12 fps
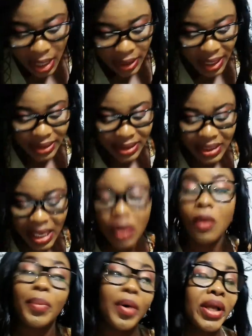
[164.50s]
The
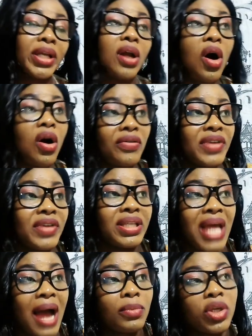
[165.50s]
second point of it,
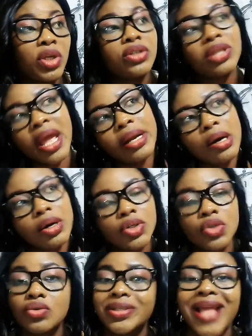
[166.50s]
I'm going to tell us
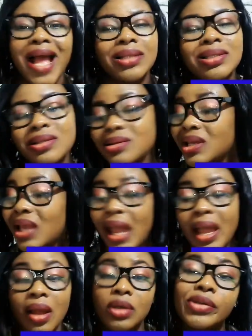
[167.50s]
to start.
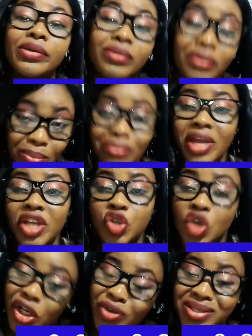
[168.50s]
Yeah, make
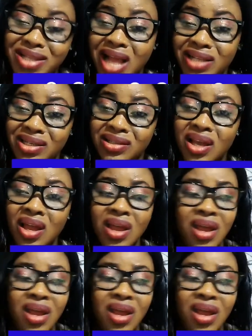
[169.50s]
sure you start it.